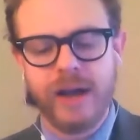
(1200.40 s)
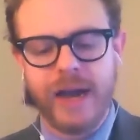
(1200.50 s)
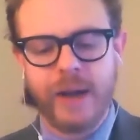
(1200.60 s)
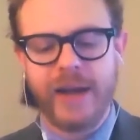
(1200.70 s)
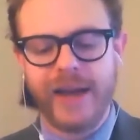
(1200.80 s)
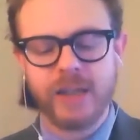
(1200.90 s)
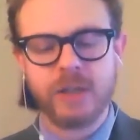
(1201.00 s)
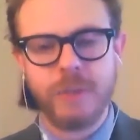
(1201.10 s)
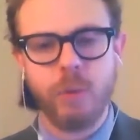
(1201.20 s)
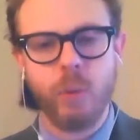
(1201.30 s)
I would ask
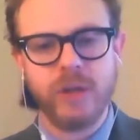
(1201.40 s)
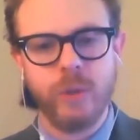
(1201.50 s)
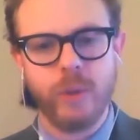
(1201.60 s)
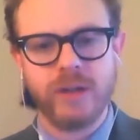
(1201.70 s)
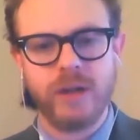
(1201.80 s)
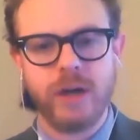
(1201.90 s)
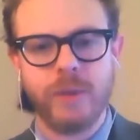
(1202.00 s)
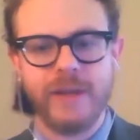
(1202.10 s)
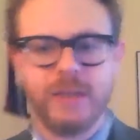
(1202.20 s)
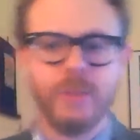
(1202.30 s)
people, "What do you want to talk about?"
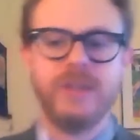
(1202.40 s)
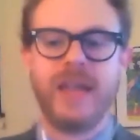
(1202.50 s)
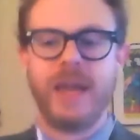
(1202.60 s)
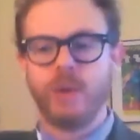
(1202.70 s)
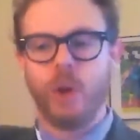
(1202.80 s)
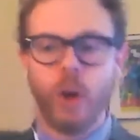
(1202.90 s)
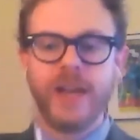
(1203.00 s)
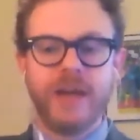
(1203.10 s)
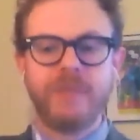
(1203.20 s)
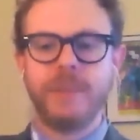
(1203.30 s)
and someone's hand would
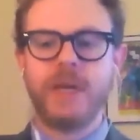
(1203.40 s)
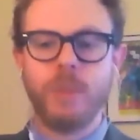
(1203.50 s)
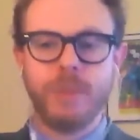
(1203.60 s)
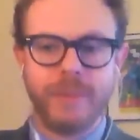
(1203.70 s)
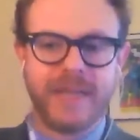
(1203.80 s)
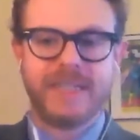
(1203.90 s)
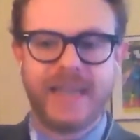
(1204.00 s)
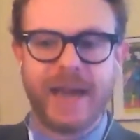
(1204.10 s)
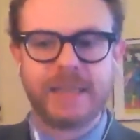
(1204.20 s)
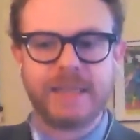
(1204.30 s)
inevitably go up and be like,
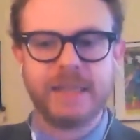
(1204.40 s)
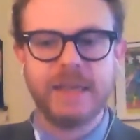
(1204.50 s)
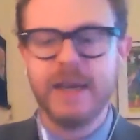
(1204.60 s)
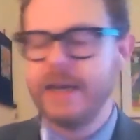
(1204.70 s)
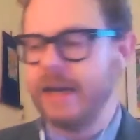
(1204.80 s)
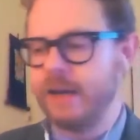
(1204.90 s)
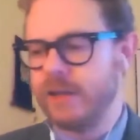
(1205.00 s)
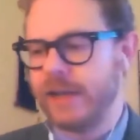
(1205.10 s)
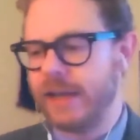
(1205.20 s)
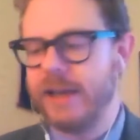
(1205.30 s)
"Sex." And it was
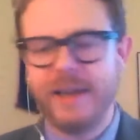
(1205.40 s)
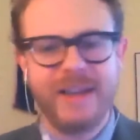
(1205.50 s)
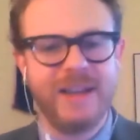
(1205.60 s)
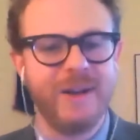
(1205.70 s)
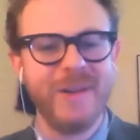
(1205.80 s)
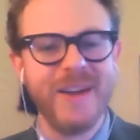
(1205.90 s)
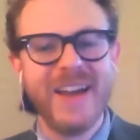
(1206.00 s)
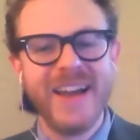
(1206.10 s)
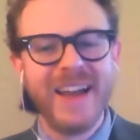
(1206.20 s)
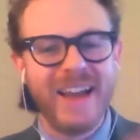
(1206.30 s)
like, you know,
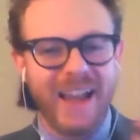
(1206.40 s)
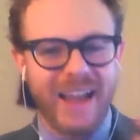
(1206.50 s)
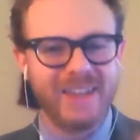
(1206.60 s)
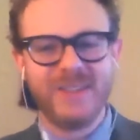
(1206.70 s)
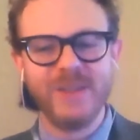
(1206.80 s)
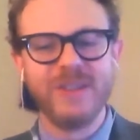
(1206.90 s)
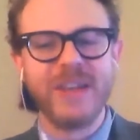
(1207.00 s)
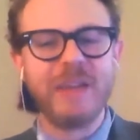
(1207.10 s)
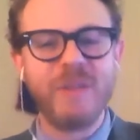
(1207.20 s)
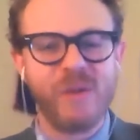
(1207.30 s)
as soon as you
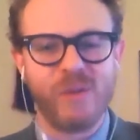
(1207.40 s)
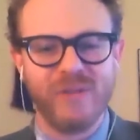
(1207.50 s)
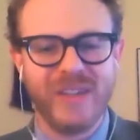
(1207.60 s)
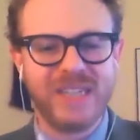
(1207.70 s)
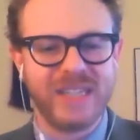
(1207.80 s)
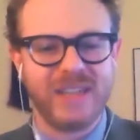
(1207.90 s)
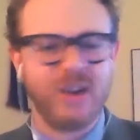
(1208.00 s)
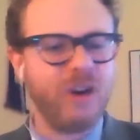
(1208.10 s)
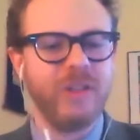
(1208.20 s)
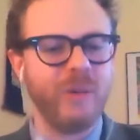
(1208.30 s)
gave people permission, that's
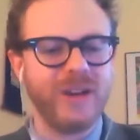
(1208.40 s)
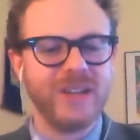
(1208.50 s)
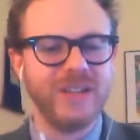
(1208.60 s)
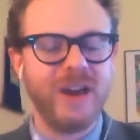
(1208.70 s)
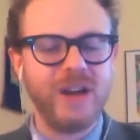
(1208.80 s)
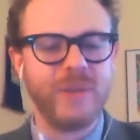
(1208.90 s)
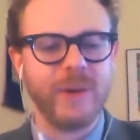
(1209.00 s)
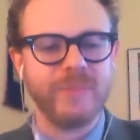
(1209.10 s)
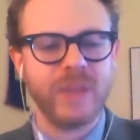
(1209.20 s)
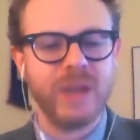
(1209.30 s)
all they wanted to talk about.
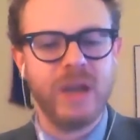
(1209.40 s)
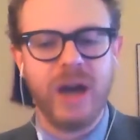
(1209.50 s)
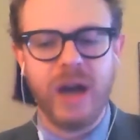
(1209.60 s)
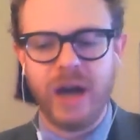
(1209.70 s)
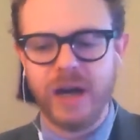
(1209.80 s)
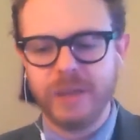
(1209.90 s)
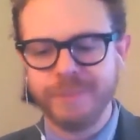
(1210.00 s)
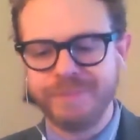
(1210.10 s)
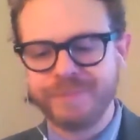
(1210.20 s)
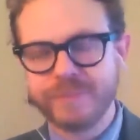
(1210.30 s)
Um,